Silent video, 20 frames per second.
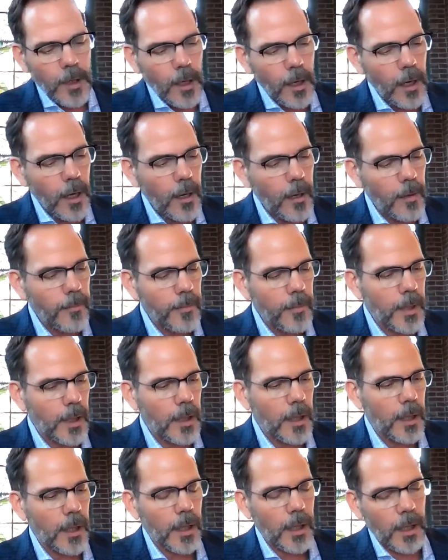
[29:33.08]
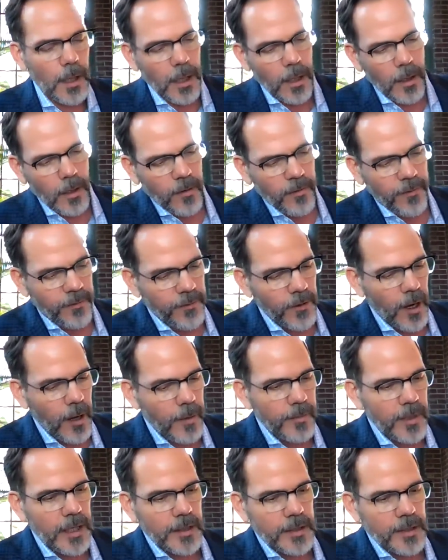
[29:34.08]
um,
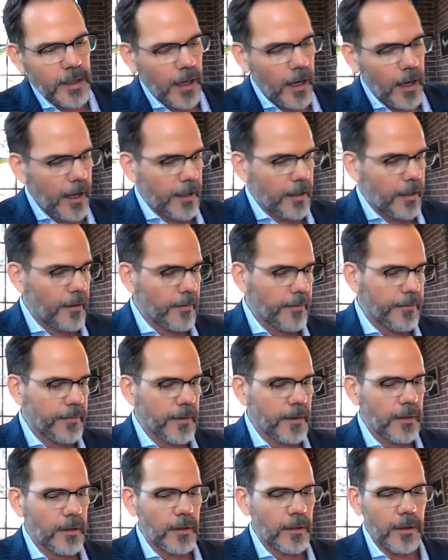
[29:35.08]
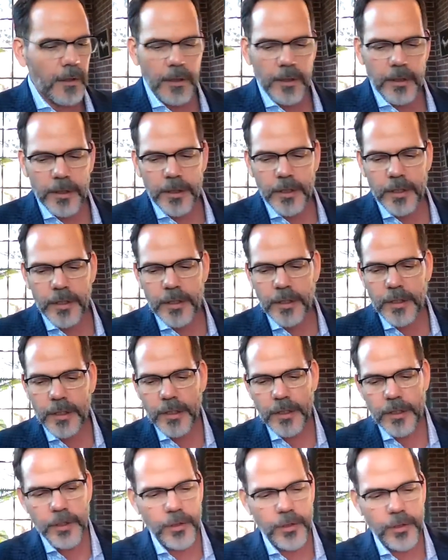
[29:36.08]
from this kind of
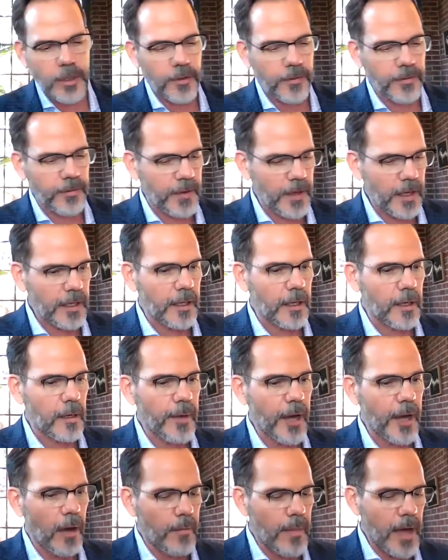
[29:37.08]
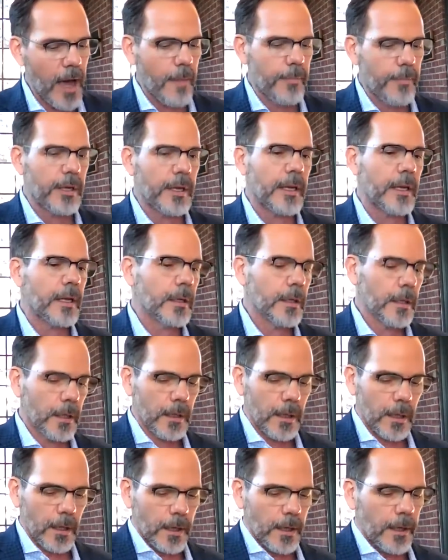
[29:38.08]
sort of thinking about mapping
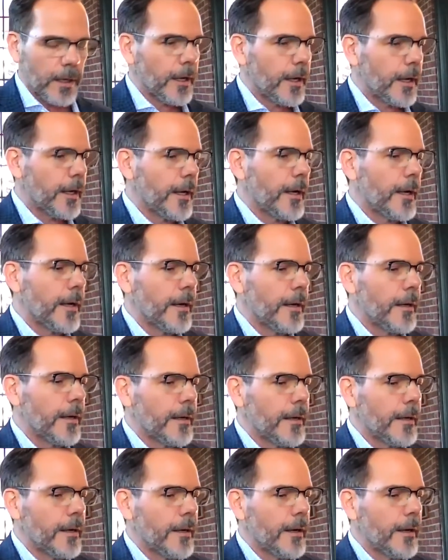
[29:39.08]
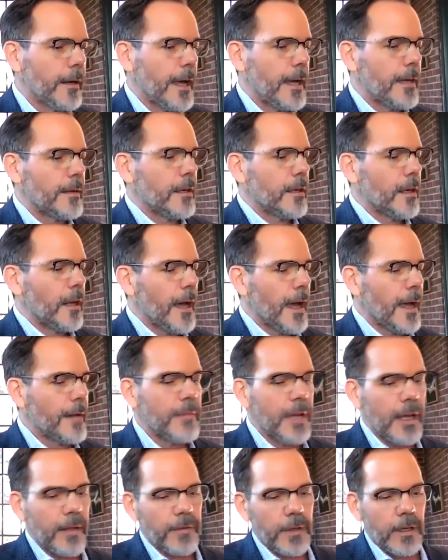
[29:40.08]
uh, and,
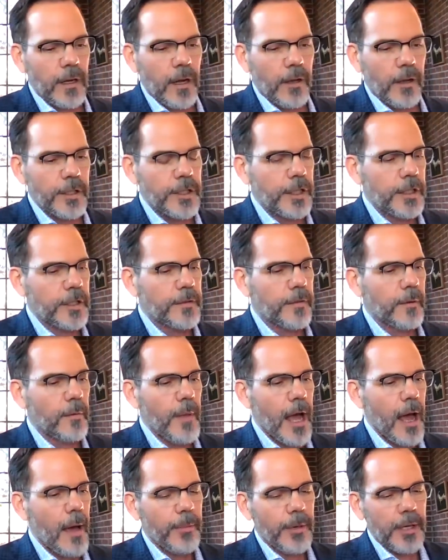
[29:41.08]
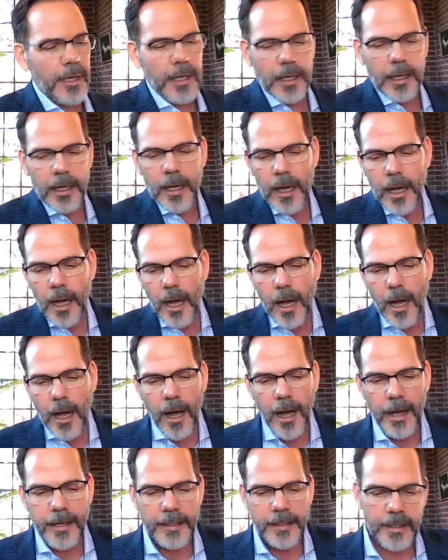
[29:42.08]
and methodologies for mapping,
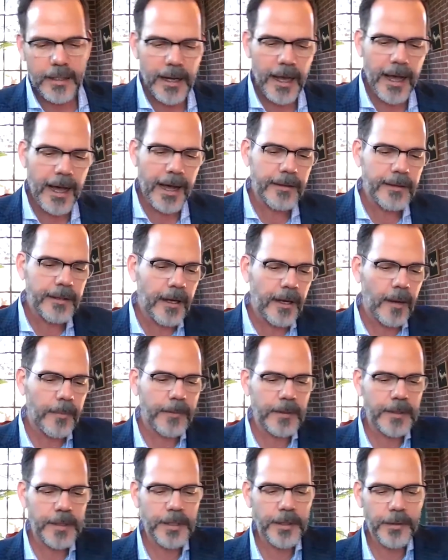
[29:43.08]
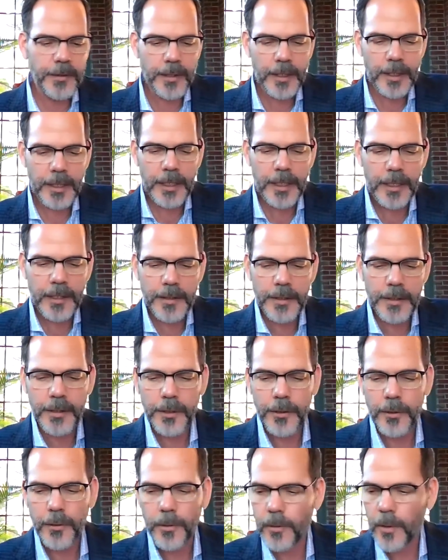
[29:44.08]
I had the opportunity
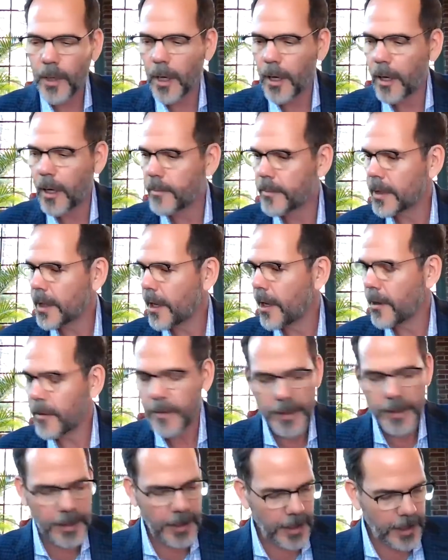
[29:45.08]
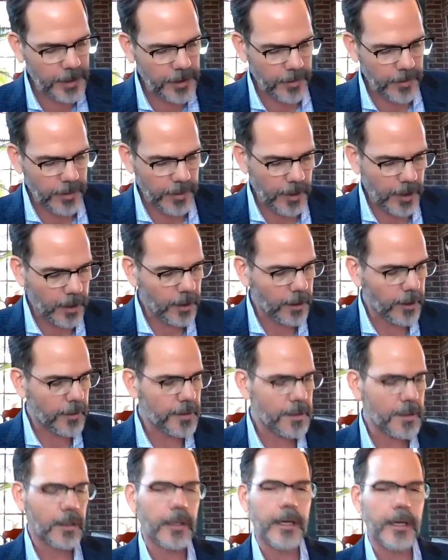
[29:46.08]
to um, co teach with a
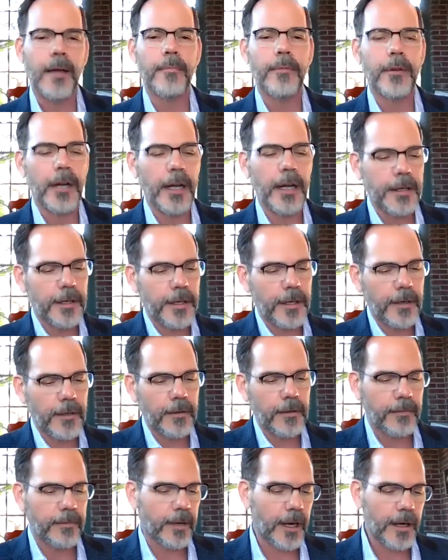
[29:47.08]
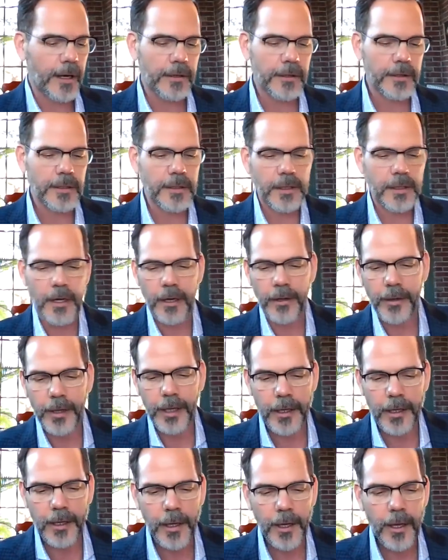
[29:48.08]
close collaborator, friend,
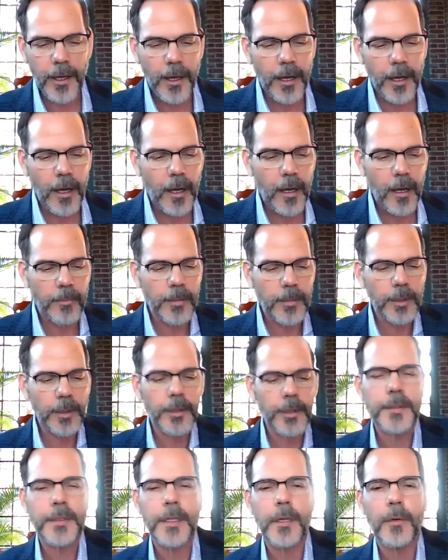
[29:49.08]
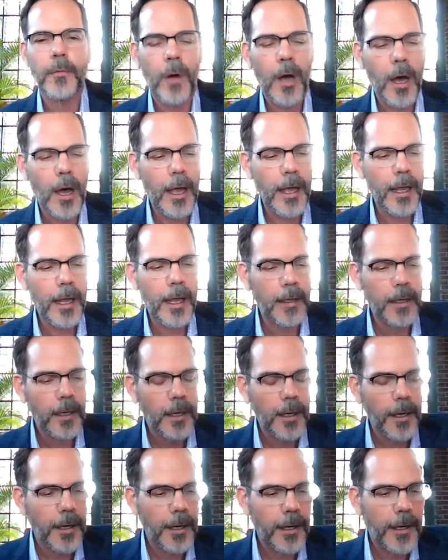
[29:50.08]
colleague, um, Lucie White
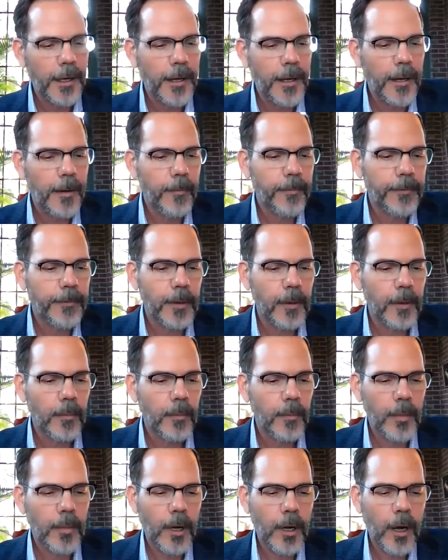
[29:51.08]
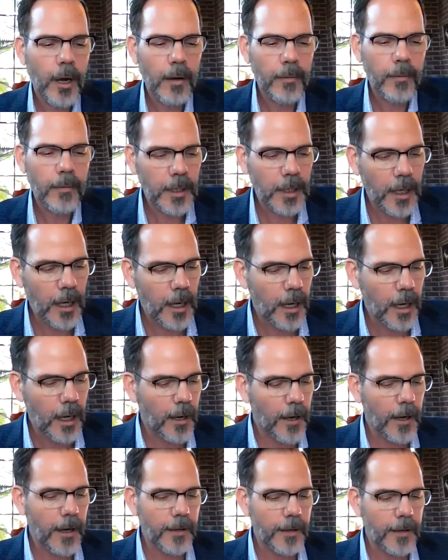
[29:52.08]
um, from Harvard,
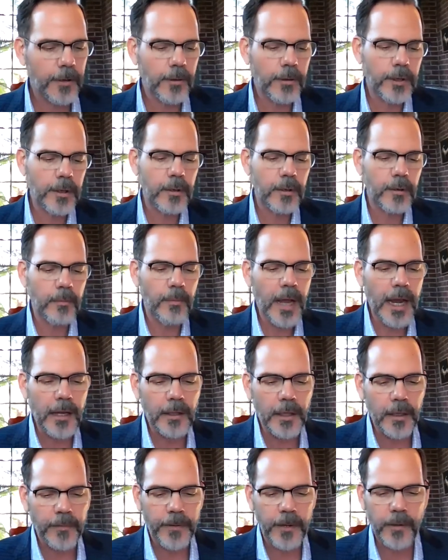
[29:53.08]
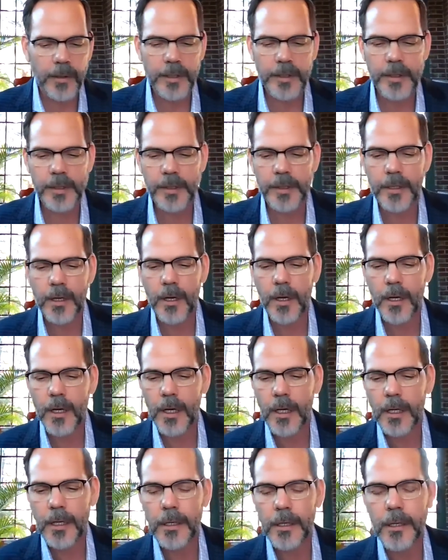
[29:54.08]
uh, who mainly focuses
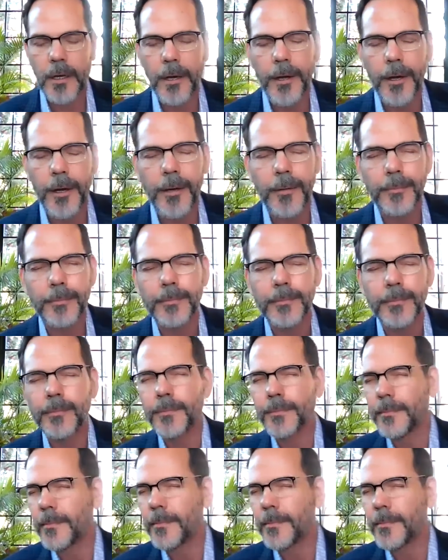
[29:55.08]
on um,